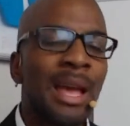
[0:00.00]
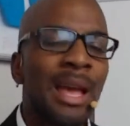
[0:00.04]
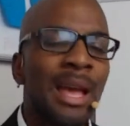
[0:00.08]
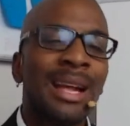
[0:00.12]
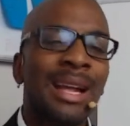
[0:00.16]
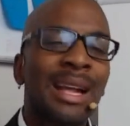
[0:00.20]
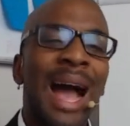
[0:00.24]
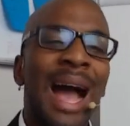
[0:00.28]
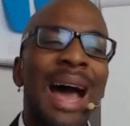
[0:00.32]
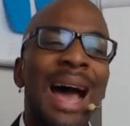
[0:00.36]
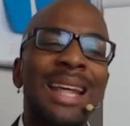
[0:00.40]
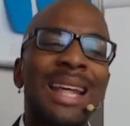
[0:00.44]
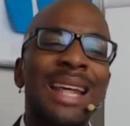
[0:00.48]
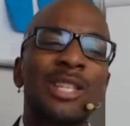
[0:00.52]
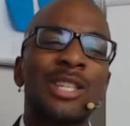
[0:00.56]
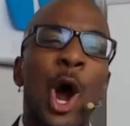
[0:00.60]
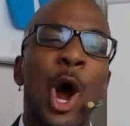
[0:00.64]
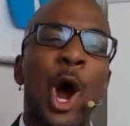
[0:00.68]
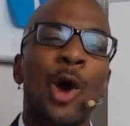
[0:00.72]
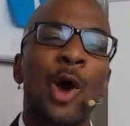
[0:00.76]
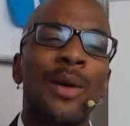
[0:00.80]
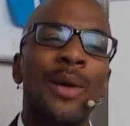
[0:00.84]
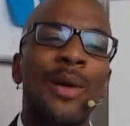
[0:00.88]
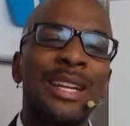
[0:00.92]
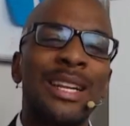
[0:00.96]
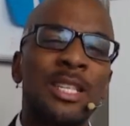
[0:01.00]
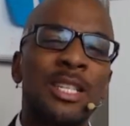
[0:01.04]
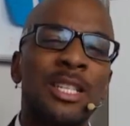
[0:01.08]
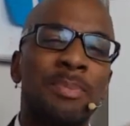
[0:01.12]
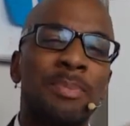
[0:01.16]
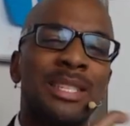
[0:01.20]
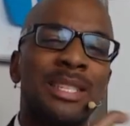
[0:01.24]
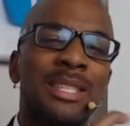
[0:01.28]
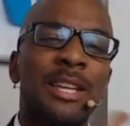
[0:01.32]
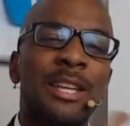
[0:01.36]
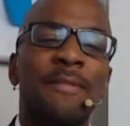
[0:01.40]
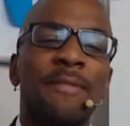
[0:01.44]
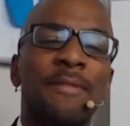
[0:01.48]
God has already
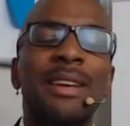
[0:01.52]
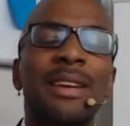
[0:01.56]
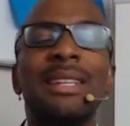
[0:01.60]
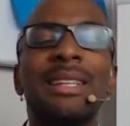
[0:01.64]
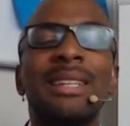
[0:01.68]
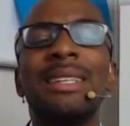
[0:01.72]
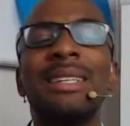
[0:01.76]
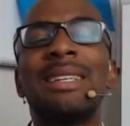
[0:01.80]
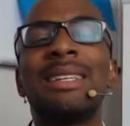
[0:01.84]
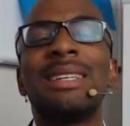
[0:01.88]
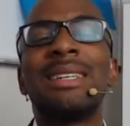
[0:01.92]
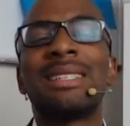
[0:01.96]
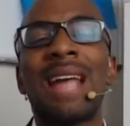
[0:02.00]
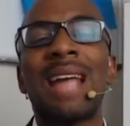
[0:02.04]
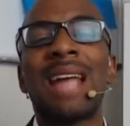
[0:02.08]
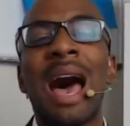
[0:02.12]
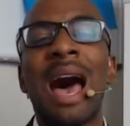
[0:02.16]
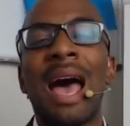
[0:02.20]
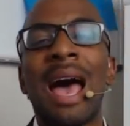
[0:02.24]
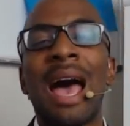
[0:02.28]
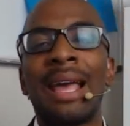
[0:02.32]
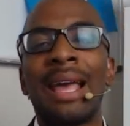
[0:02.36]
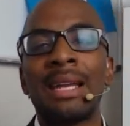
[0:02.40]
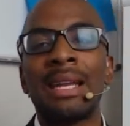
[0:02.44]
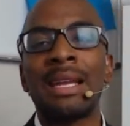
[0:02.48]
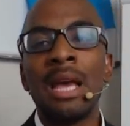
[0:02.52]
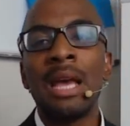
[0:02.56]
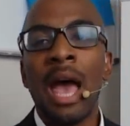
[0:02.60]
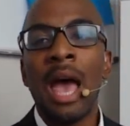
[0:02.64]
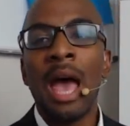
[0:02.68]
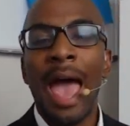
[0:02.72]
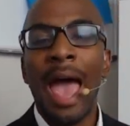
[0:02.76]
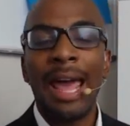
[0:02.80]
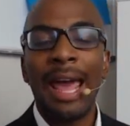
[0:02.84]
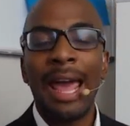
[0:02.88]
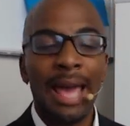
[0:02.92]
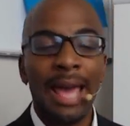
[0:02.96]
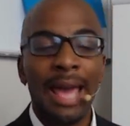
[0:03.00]
specifically designed
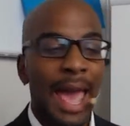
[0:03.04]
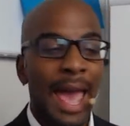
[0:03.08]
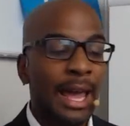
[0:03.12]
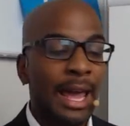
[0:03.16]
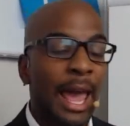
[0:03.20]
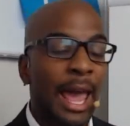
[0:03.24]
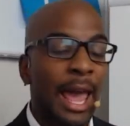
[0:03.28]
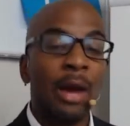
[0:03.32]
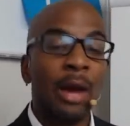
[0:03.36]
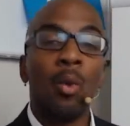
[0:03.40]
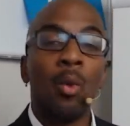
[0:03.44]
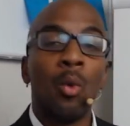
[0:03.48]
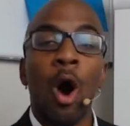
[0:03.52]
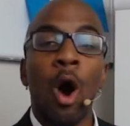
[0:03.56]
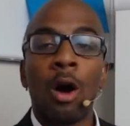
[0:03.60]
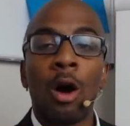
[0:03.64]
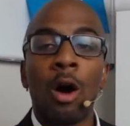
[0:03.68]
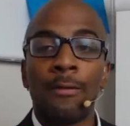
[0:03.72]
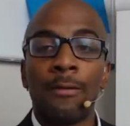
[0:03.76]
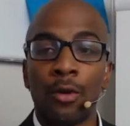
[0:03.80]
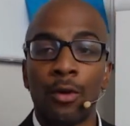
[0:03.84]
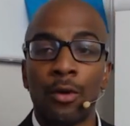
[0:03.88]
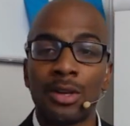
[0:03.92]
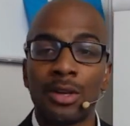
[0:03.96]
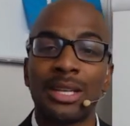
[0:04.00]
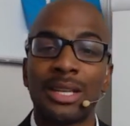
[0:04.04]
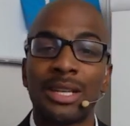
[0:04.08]
a walk for us.